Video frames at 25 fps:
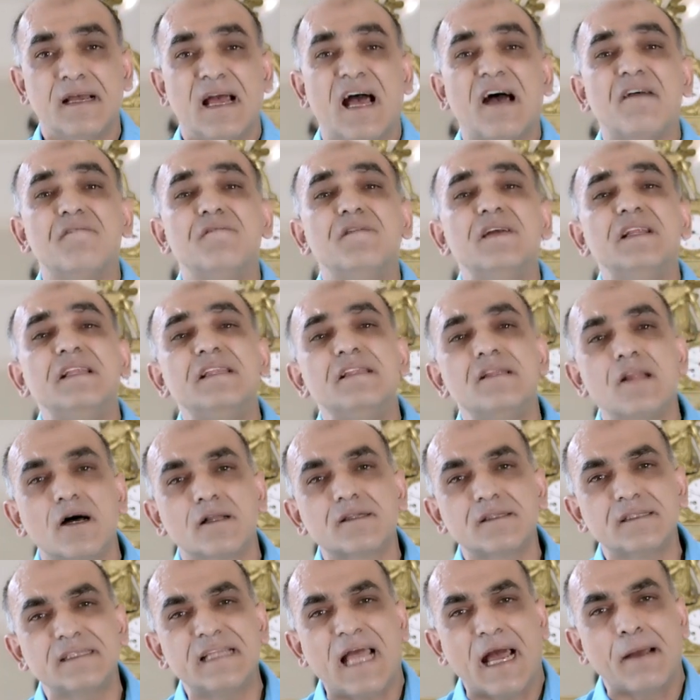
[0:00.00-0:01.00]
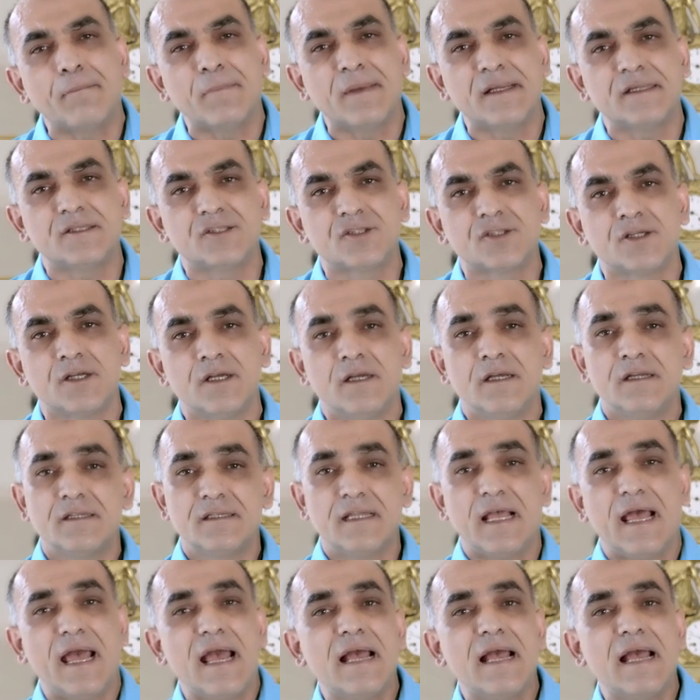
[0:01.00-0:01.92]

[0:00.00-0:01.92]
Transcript: and will not damage the